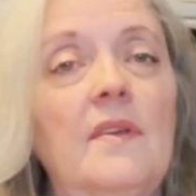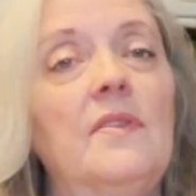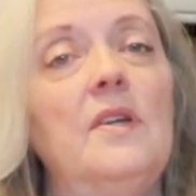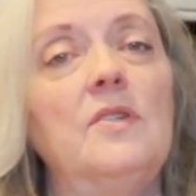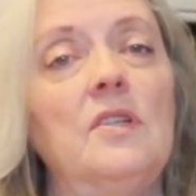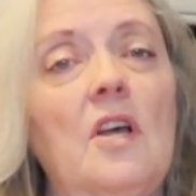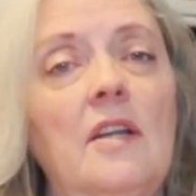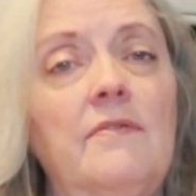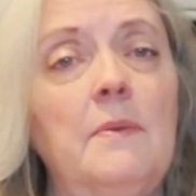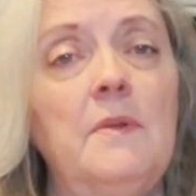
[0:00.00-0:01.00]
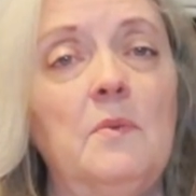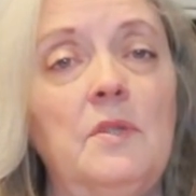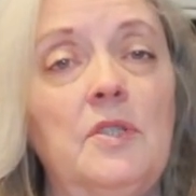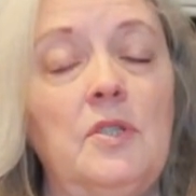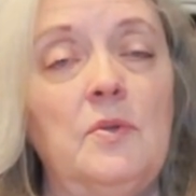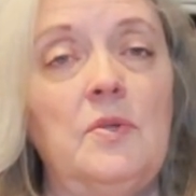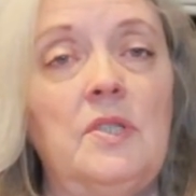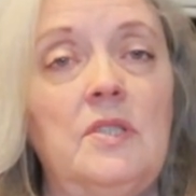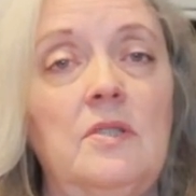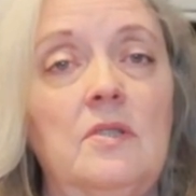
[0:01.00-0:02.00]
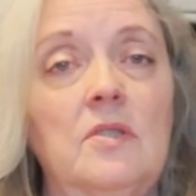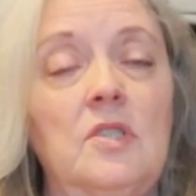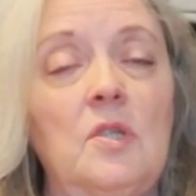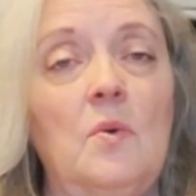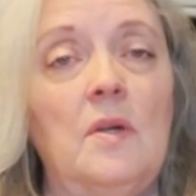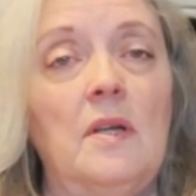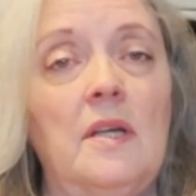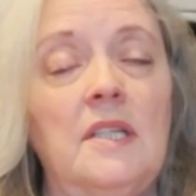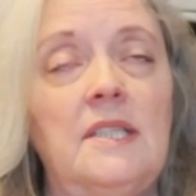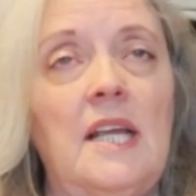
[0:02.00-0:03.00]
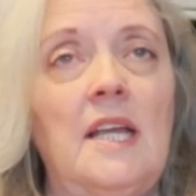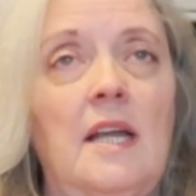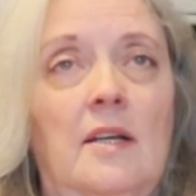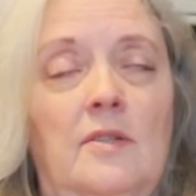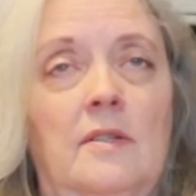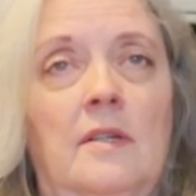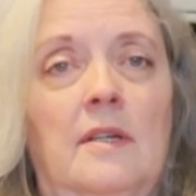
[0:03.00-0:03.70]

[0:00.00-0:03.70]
There's a lot of them that will do S-A-L,